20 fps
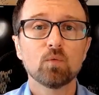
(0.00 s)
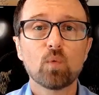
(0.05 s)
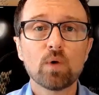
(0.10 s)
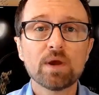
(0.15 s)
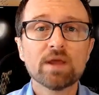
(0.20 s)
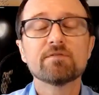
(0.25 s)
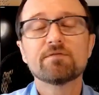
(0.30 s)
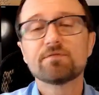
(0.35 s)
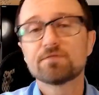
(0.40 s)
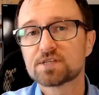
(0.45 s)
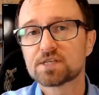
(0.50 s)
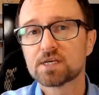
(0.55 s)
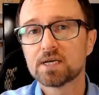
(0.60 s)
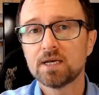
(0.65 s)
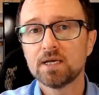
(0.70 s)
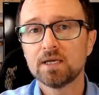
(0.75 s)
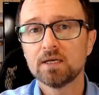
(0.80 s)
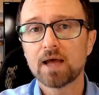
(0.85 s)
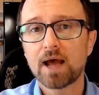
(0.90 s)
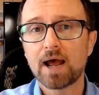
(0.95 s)
We have
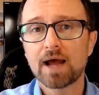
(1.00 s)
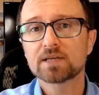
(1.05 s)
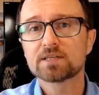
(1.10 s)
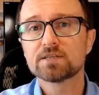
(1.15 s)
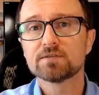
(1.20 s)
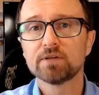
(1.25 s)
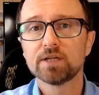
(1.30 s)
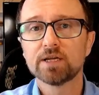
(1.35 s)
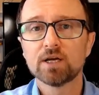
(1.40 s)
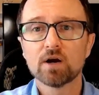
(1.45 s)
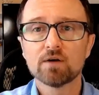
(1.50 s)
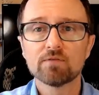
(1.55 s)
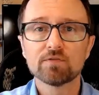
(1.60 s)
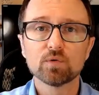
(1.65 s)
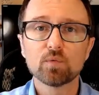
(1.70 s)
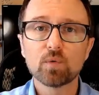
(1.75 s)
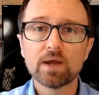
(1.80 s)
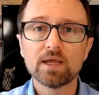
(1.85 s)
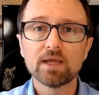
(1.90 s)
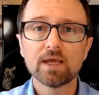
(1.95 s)
seen actively over
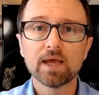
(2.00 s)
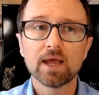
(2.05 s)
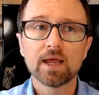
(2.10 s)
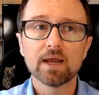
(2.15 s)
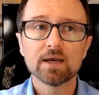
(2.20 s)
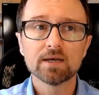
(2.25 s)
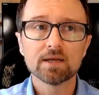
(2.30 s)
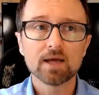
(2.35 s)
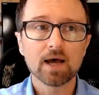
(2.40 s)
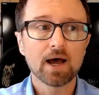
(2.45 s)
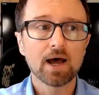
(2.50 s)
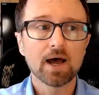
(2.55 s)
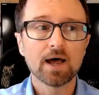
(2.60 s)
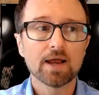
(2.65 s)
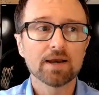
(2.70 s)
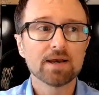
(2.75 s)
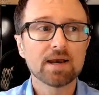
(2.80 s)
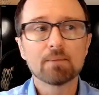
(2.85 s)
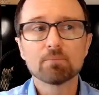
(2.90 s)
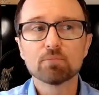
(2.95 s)
the weekend
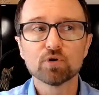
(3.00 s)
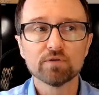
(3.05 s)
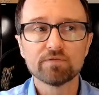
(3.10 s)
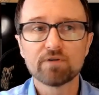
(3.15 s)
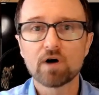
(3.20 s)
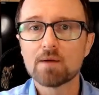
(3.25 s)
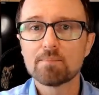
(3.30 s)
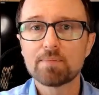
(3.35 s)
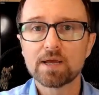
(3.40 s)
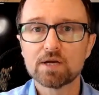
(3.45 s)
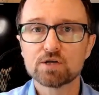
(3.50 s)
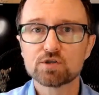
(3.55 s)
a number of IP